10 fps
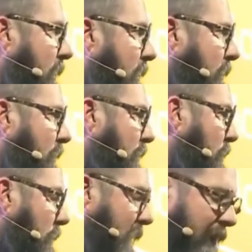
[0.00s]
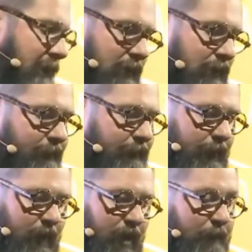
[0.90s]
such as Google Lens
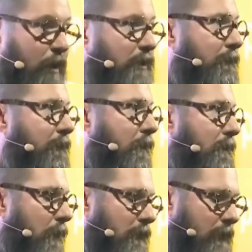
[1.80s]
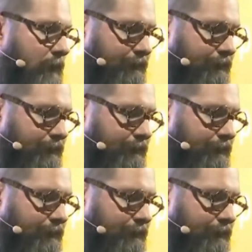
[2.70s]
and motion photos.